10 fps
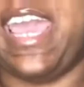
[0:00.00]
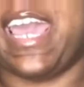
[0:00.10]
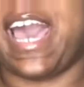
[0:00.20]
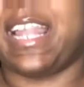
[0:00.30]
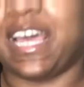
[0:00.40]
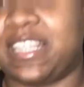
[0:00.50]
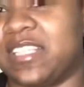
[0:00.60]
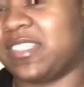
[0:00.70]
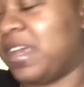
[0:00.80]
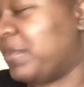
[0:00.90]
it got like the
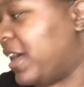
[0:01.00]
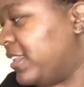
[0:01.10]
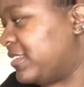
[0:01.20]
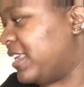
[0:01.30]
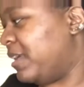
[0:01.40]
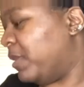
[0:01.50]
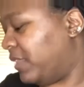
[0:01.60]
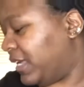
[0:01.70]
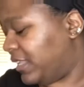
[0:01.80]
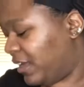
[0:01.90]
same color scheme of
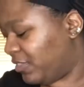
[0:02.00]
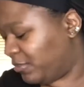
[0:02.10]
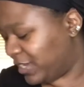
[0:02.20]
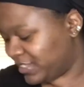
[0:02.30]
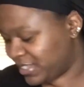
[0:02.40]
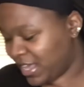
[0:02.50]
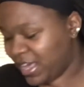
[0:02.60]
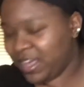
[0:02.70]
like the other ones.